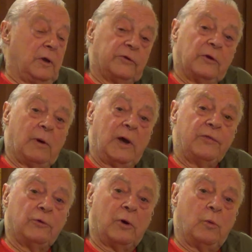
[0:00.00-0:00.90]
So I
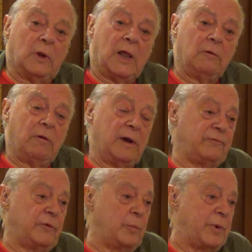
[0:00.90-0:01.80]
thought, well, I'll write
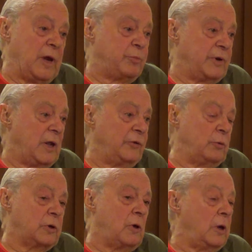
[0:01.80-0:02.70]
for the paper and I'll do
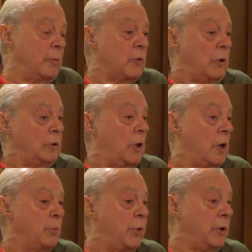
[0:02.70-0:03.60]
a column called
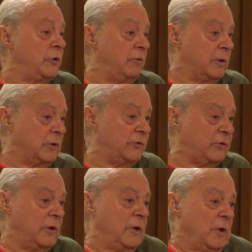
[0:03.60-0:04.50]
Long Ponderings.
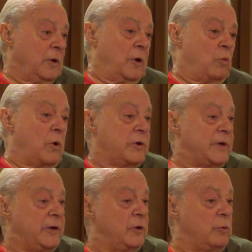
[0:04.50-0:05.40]
What can
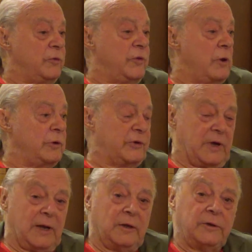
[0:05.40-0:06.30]
I do with Donut
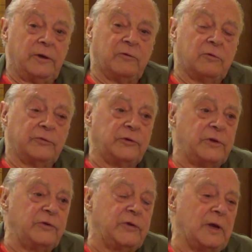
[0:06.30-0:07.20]
Island? And of course it
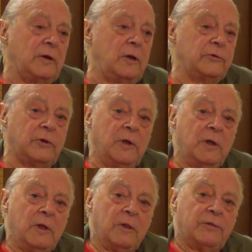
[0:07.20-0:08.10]
didn't take long to
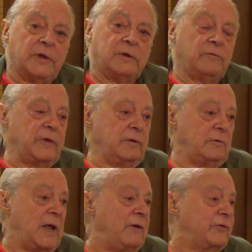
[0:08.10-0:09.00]
think of the
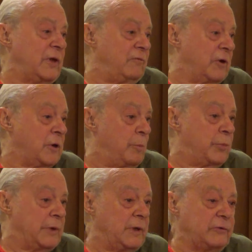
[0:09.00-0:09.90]
Lifesaver Company.